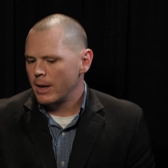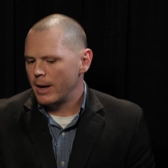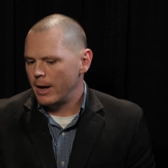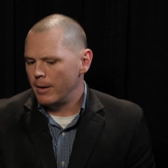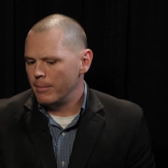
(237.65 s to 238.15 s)

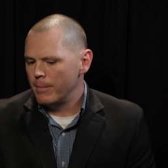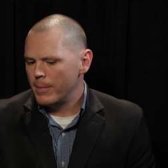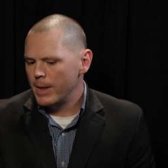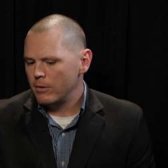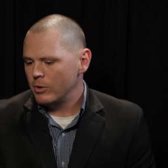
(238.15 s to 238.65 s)
Um,
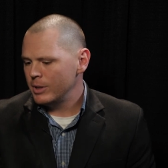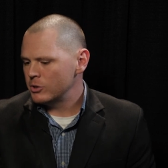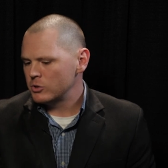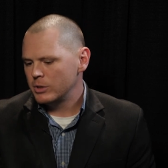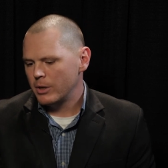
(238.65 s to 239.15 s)
and really
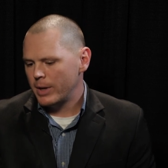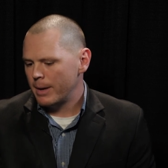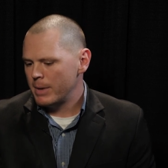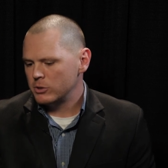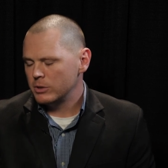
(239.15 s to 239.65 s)
just, you know, like
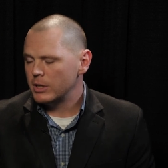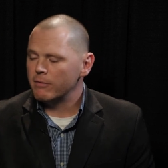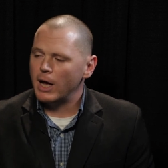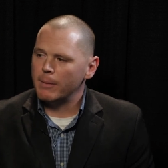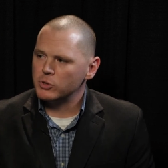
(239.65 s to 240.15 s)
I mentioned
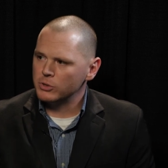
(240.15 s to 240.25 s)
DevOps